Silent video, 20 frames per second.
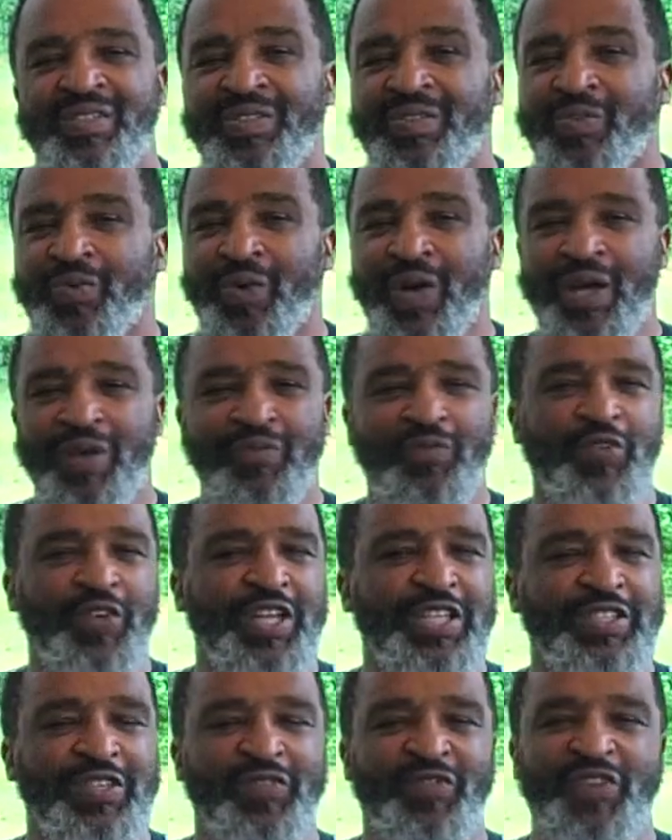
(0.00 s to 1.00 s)
Well,
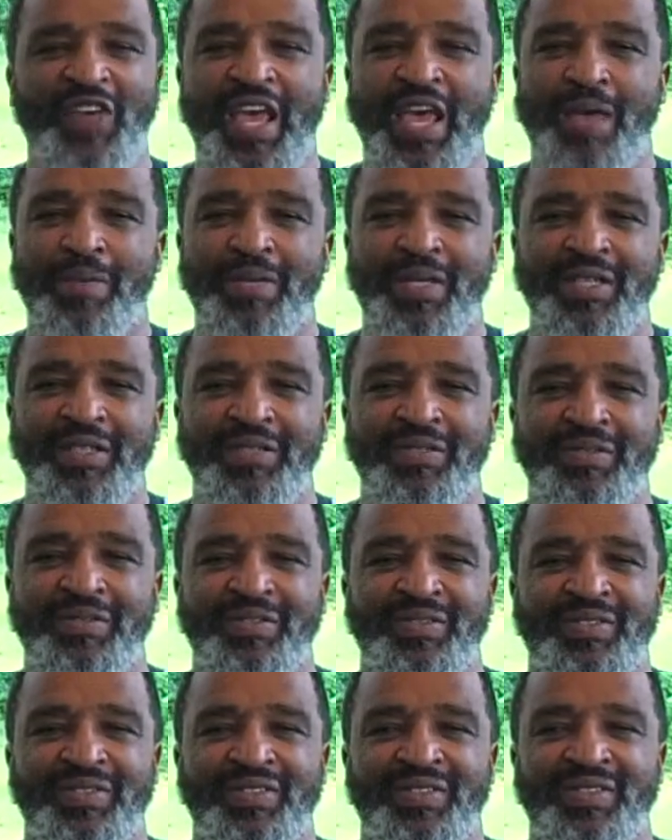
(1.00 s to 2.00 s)
friends and family,
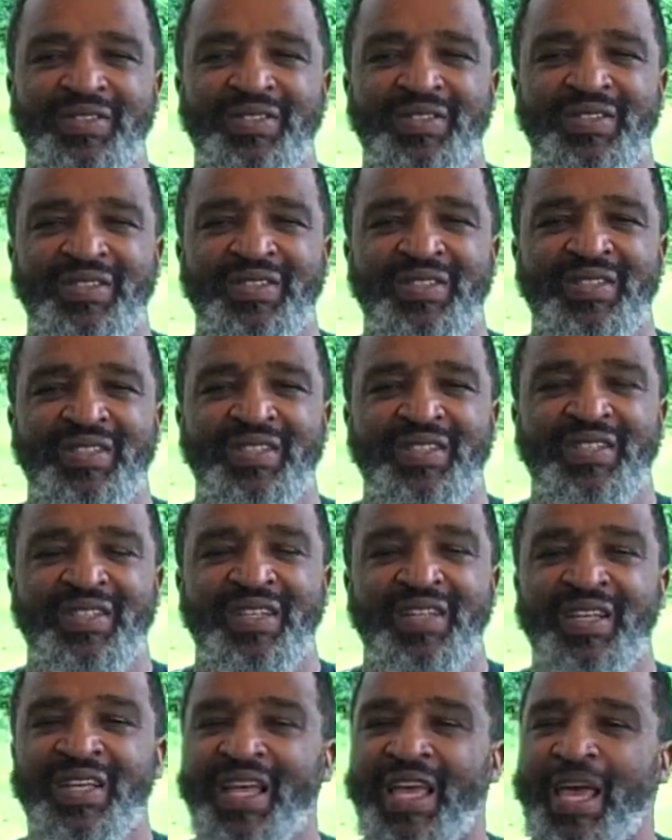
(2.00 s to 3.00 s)

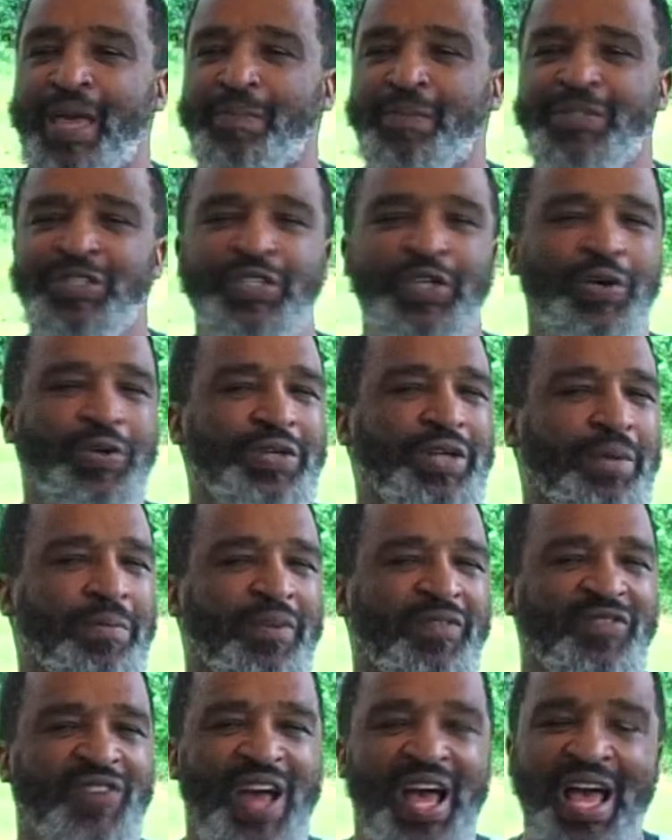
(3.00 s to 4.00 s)
episode
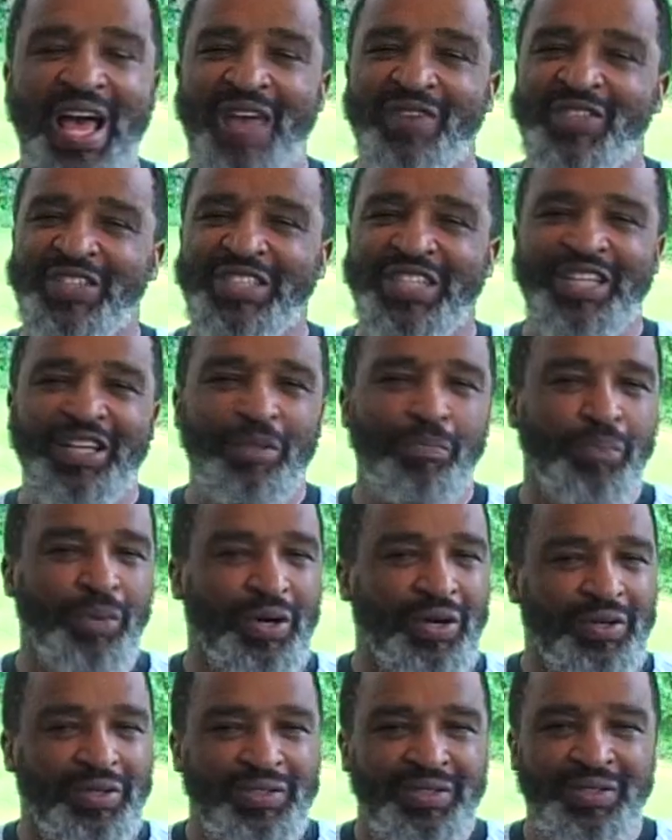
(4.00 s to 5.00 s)
number 5 is in the
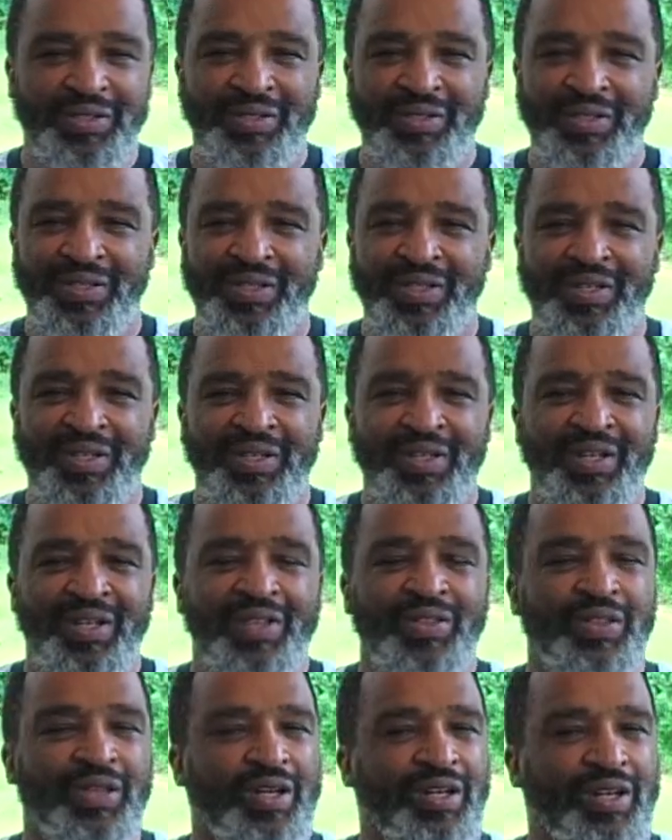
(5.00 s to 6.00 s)
books,
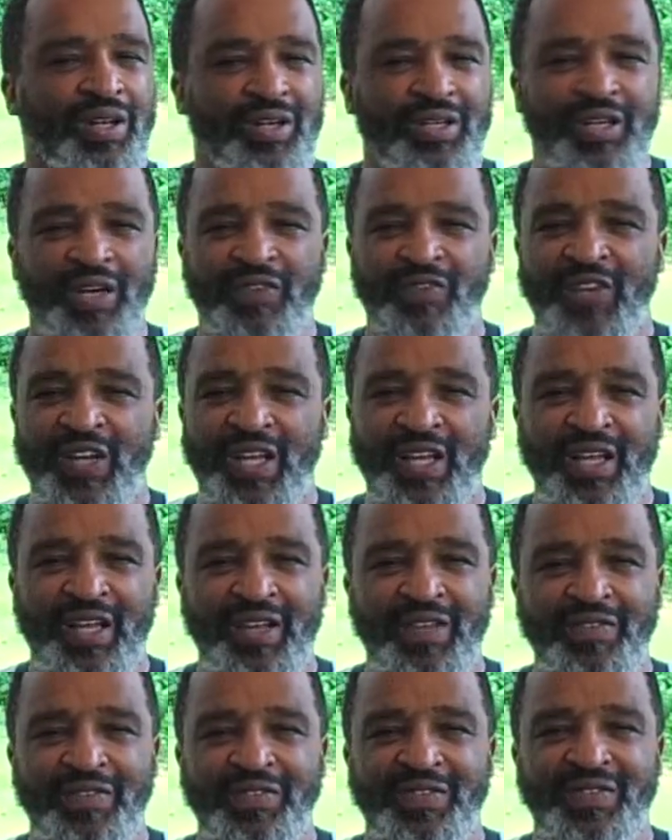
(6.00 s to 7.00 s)
The Look of
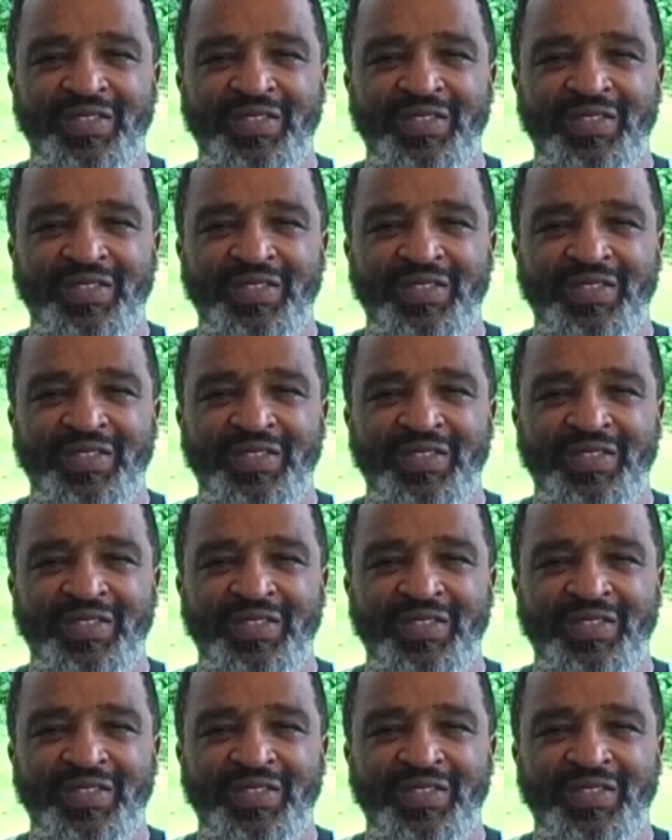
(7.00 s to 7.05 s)
Love.